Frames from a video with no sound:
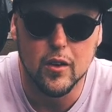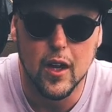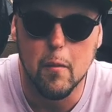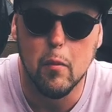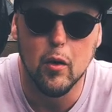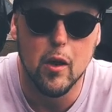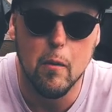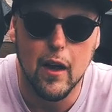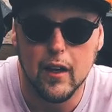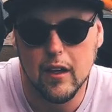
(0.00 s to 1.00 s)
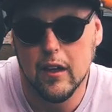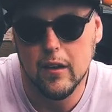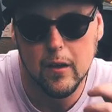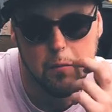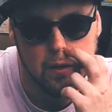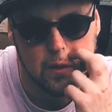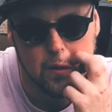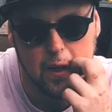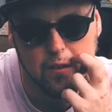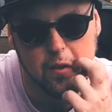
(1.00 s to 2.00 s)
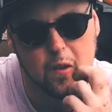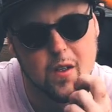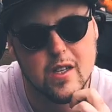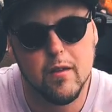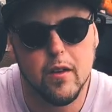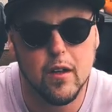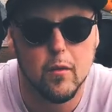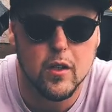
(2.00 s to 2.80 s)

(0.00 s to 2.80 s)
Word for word: kind of pull you back in or make you have to do something,